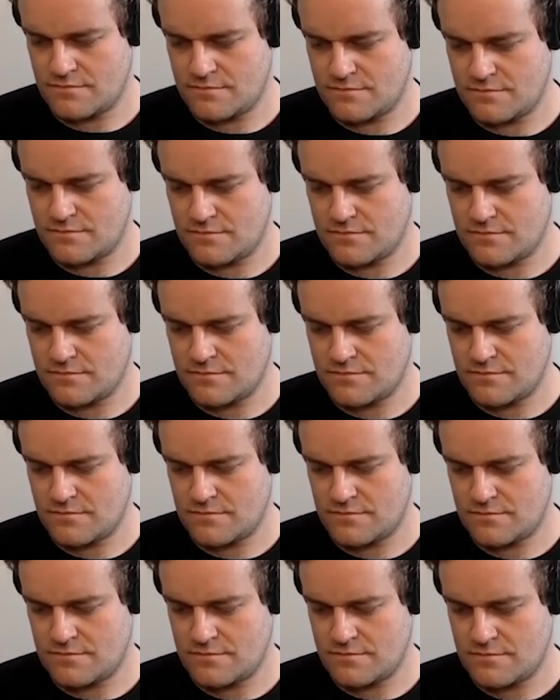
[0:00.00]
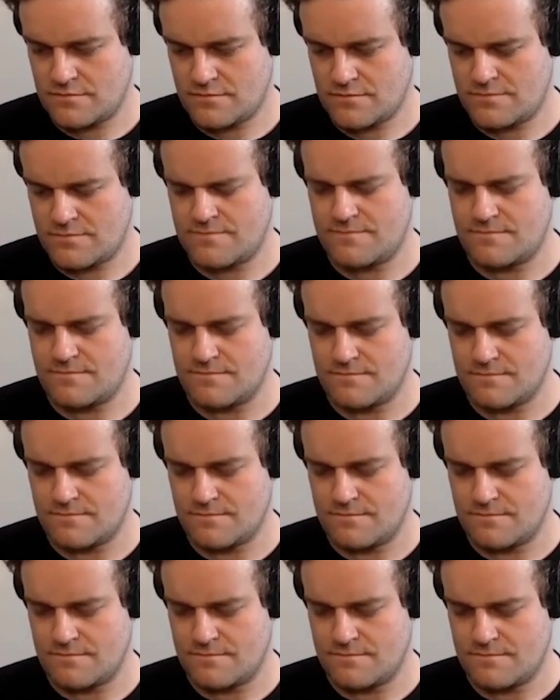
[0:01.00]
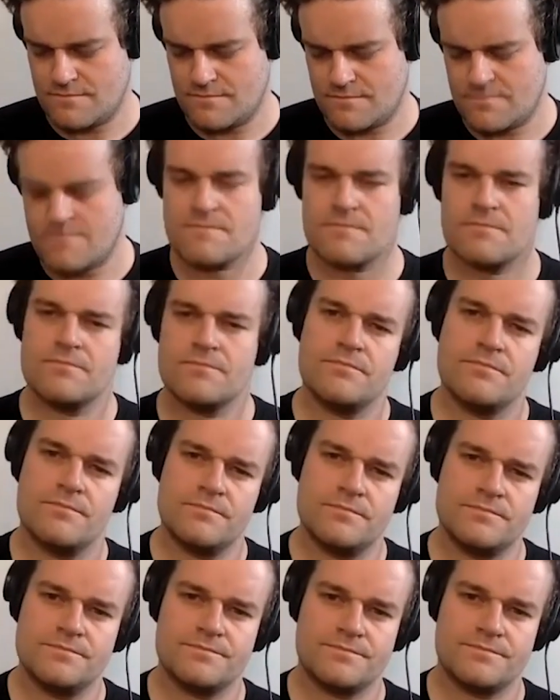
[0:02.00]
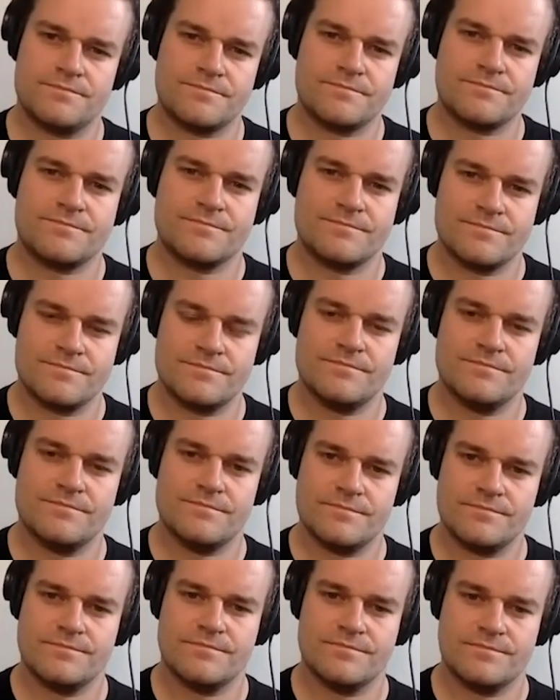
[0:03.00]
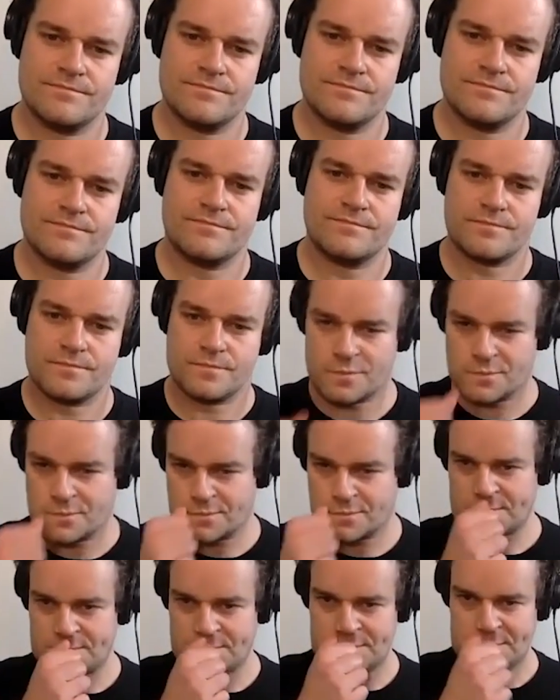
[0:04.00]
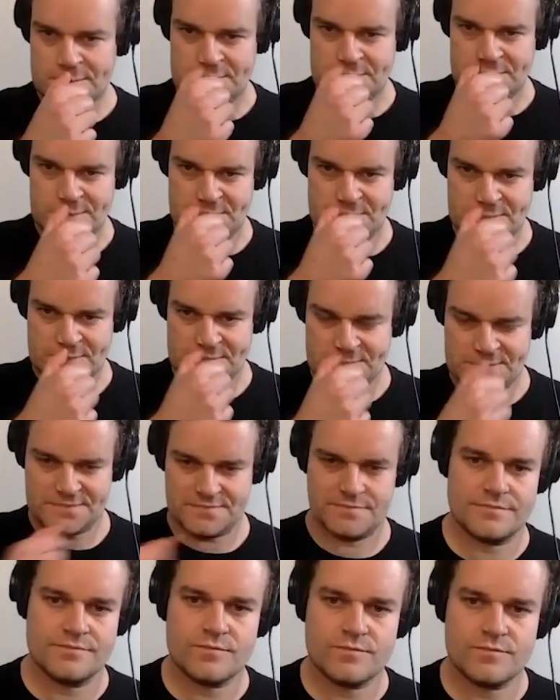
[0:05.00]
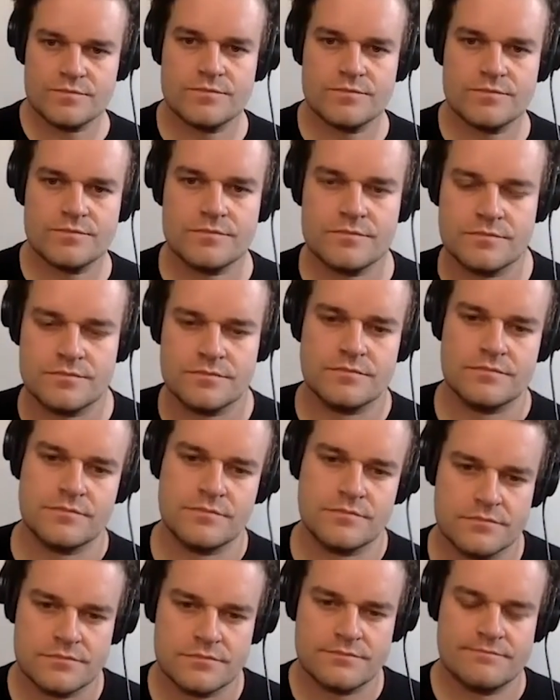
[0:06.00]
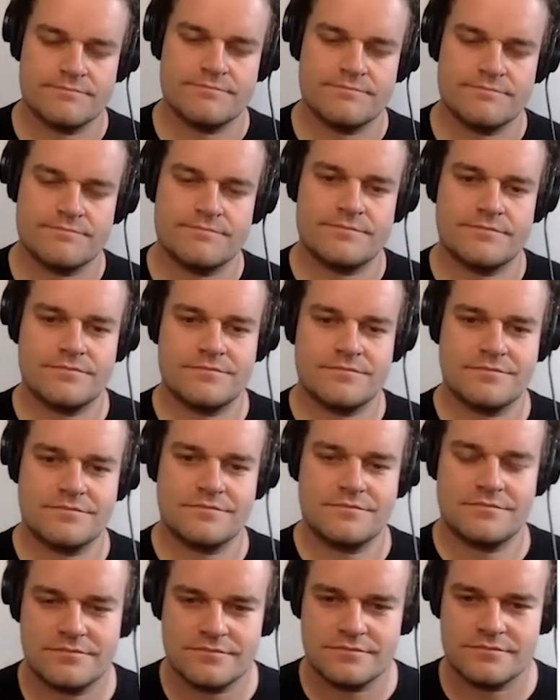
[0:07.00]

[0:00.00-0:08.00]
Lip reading: No words are spoken by the person on screen.